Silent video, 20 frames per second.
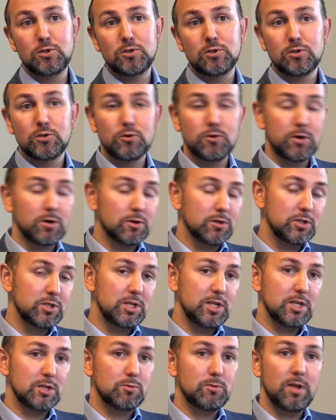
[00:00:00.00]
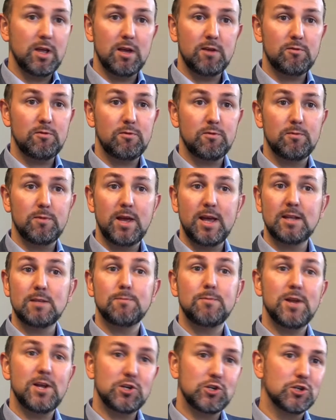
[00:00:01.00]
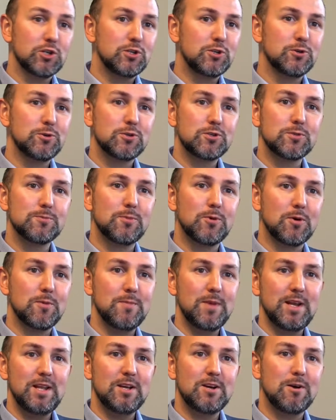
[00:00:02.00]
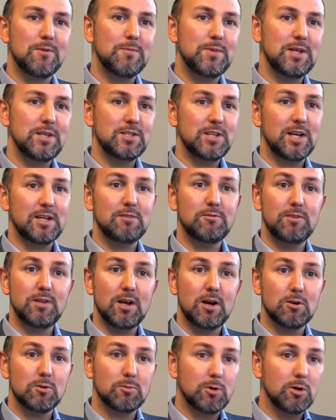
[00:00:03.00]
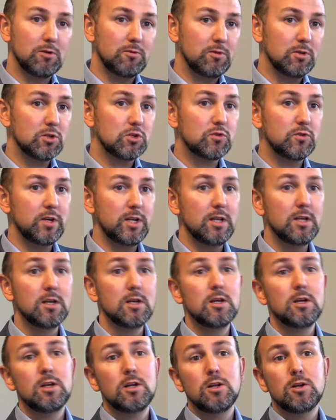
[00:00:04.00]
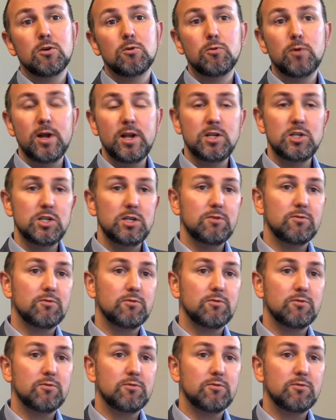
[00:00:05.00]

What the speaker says: during all these years we have had the pleasure to support many companies active in the automotive industry, ranging